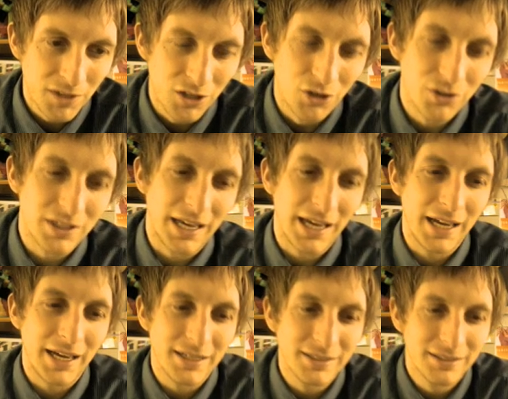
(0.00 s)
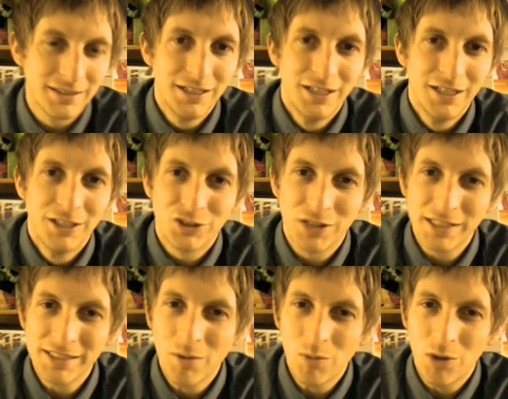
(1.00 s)
Okay, so let's
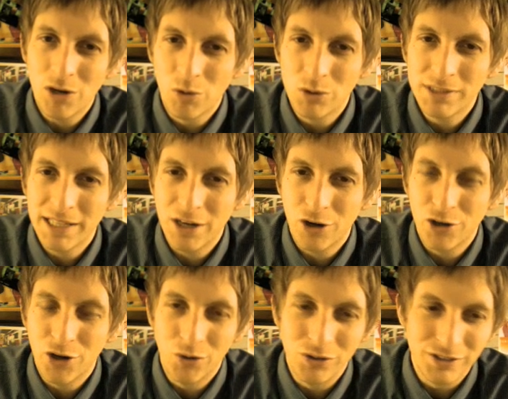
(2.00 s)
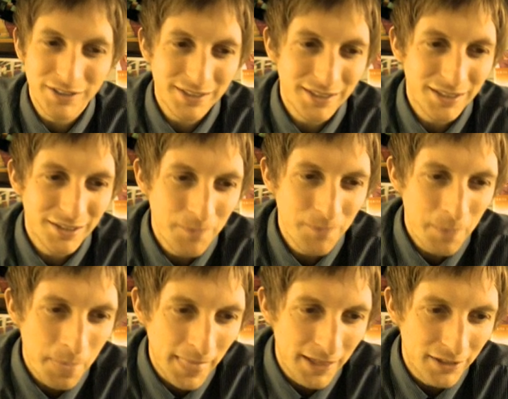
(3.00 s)
say we want to rotate our nose.
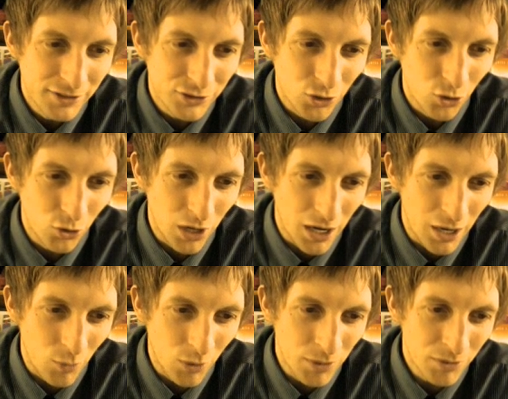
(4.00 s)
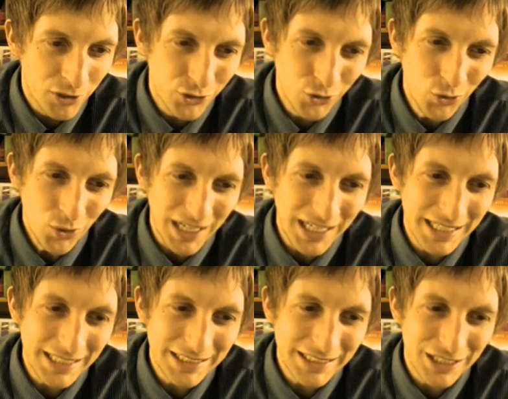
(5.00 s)
So what I'm going to do
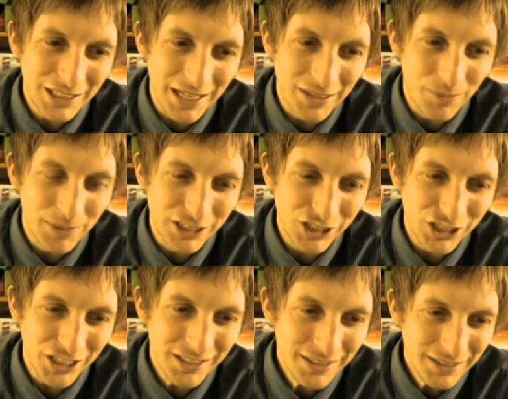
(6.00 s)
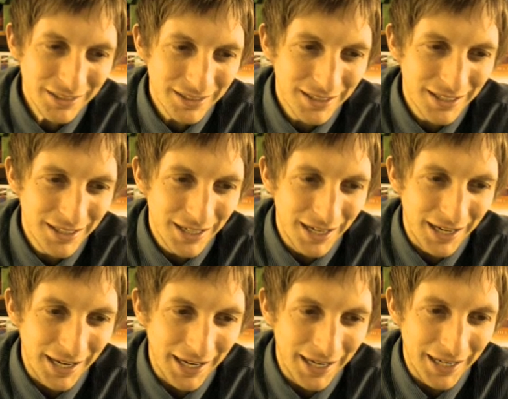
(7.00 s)
is click on the position
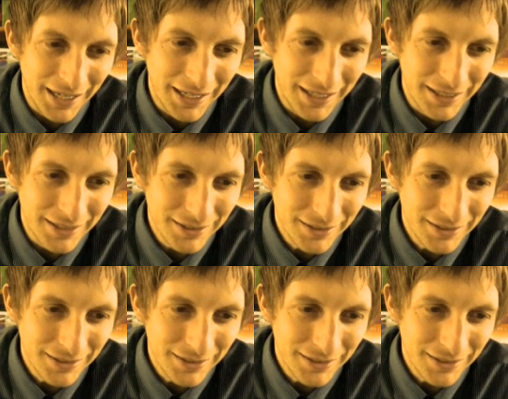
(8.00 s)
and...